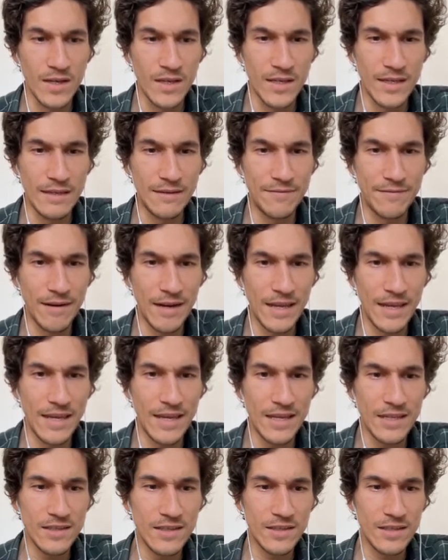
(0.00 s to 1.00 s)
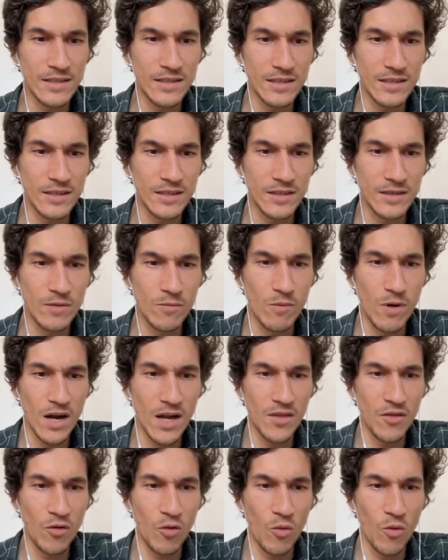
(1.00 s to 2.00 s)
If I get
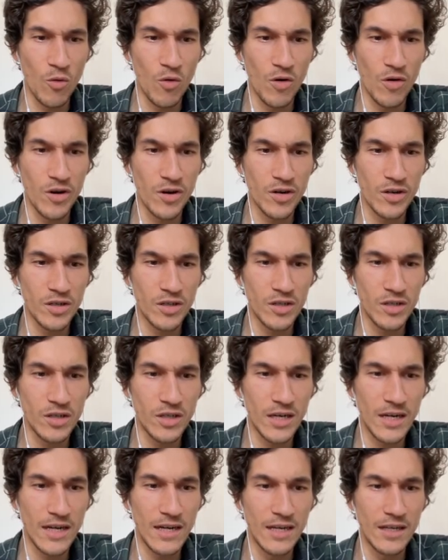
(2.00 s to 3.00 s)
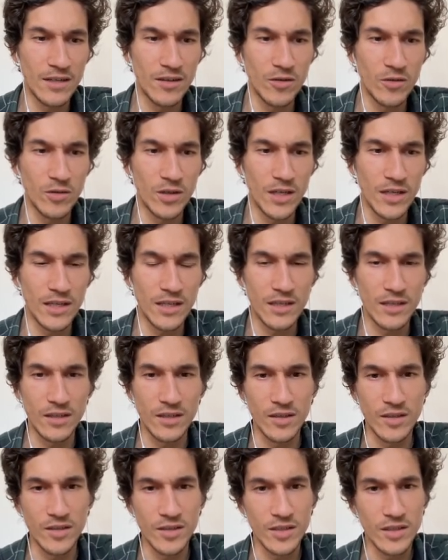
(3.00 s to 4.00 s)
one ore, no, I can
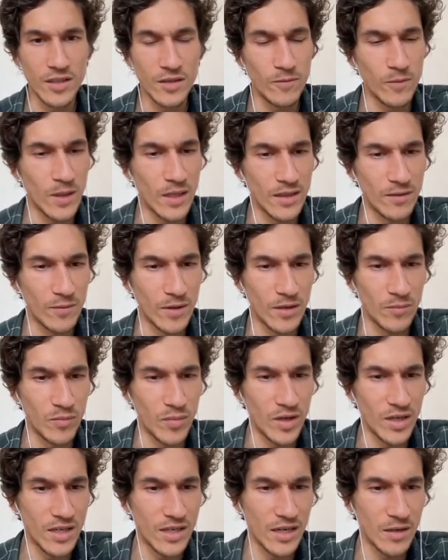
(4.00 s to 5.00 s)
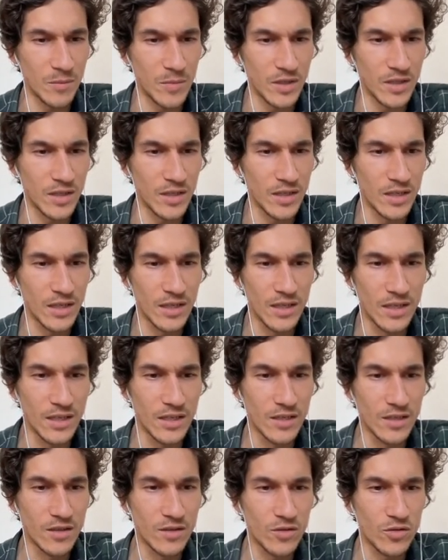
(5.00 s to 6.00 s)
get one brick, I mean.
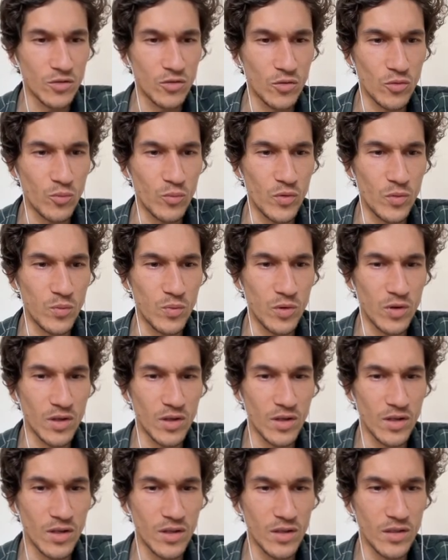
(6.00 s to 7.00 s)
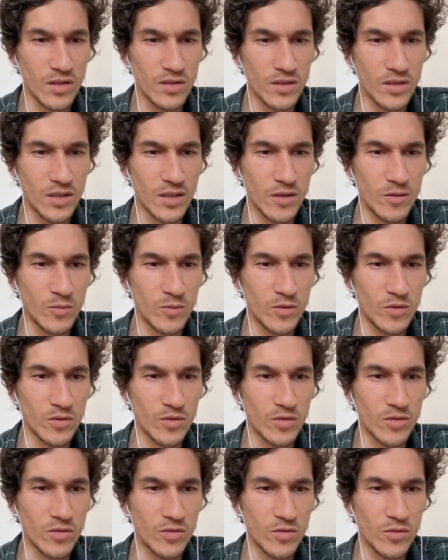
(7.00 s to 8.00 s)
So people,
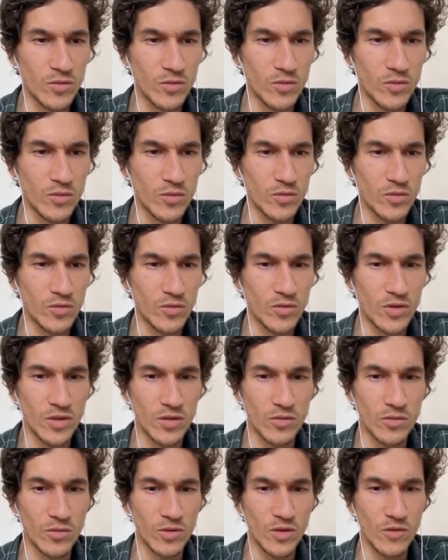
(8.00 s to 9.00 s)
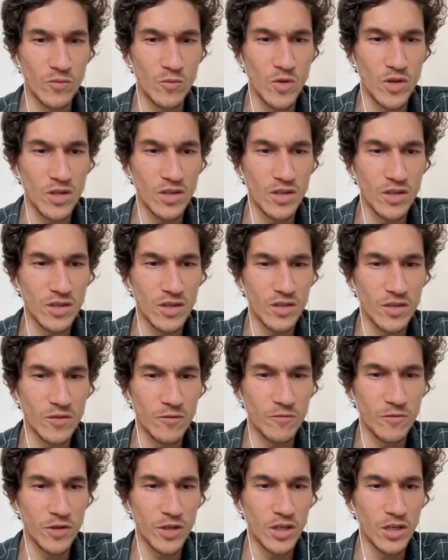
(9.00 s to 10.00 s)
can you give me
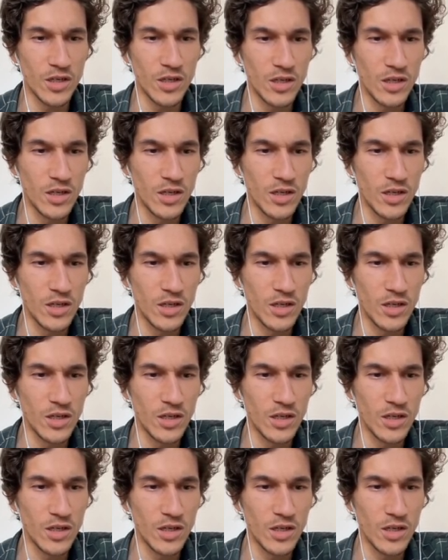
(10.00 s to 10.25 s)
something?